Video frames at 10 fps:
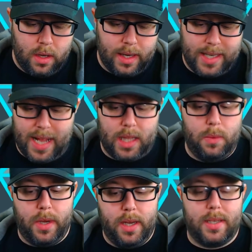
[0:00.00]
exactly
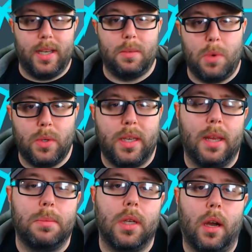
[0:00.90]
what he says most
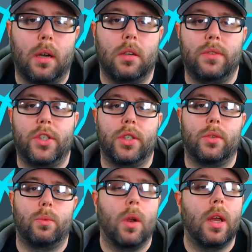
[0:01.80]
DMs are, of
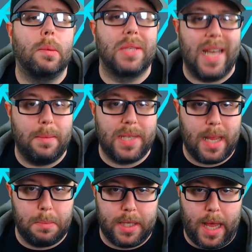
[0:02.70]
just run up, stab,
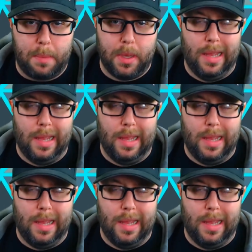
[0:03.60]
stab, stab.